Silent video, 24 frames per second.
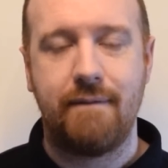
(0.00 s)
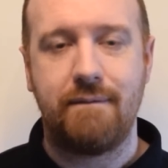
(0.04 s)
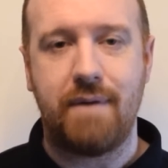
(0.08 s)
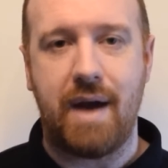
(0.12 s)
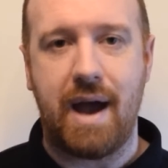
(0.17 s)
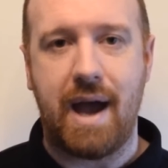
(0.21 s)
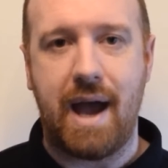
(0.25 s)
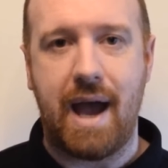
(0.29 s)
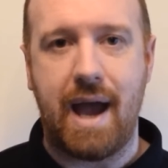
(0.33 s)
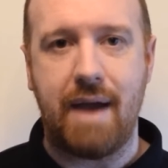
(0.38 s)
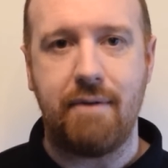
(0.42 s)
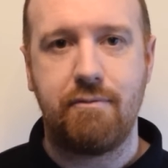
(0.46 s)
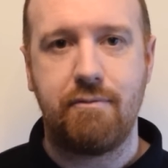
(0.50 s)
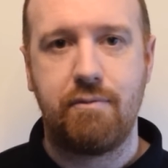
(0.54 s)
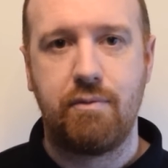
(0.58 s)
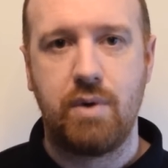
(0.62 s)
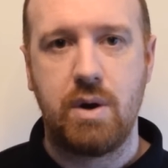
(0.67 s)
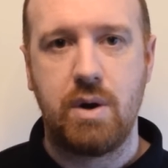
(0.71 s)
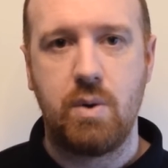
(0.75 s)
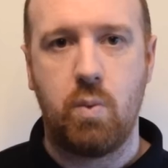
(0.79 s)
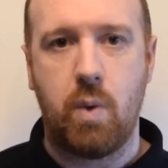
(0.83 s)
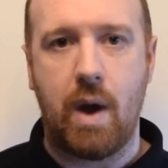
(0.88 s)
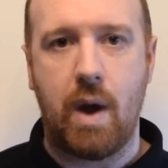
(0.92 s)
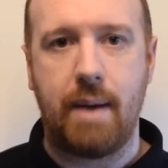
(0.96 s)
for
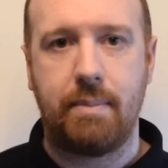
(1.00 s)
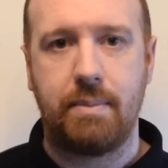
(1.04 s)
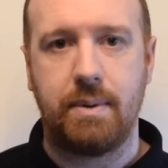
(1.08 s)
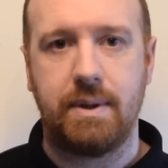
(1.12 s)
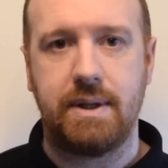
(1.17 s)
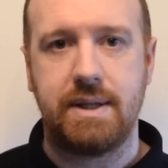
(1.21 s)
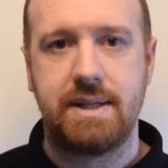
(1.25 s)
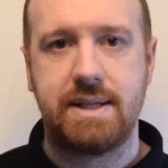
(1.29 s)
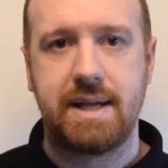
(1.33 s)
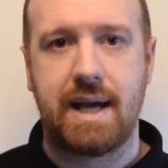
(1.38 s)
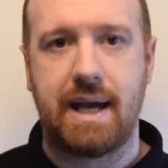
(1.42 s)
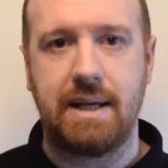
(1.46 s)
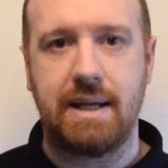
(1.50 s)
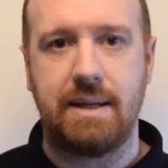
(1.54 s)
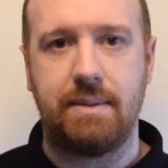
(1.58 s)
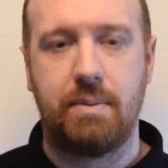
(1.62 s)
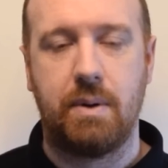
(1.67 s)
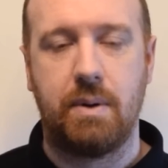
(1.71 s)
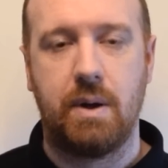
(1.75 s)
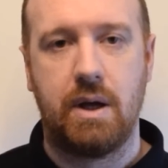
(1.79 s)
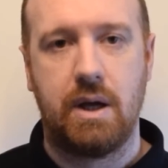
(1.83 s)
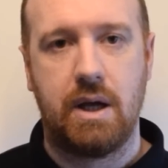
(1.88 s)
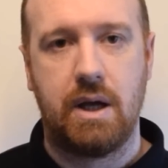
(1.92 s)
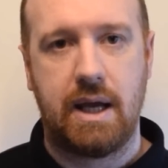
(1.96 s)
every weapon type
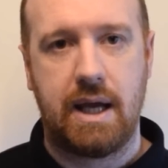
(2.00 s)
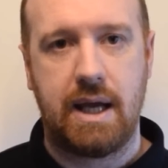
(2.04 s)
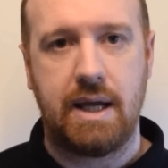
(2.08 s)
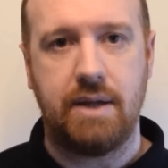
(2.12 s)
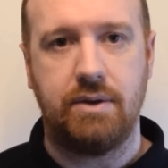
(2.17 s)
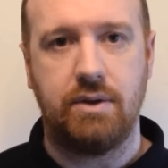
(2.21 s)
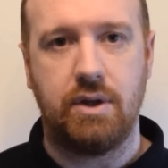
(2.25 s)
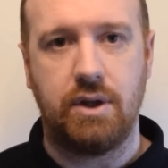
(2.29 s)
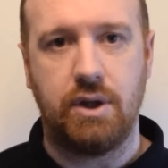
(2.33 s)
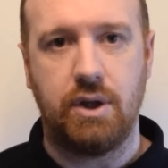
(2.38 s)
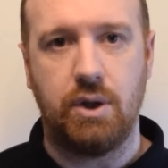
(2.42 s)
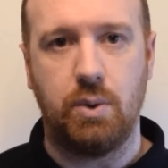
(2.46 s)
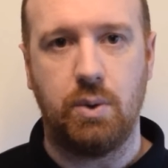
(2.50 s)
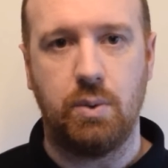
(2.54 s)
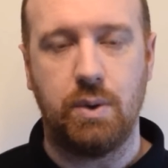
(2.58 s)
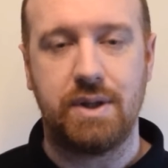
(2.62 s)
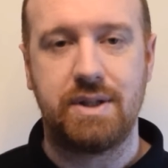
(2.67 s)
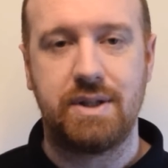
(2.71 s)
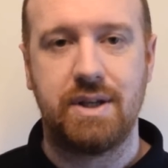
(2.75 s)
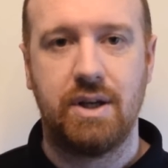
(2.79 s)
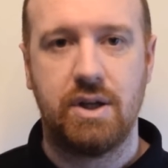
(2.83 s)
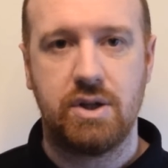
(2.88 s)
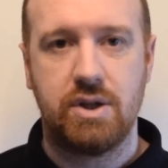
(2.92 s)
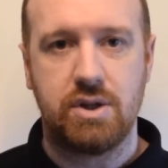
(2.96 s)
in the
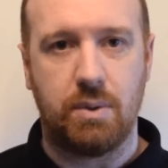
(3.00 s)
unit.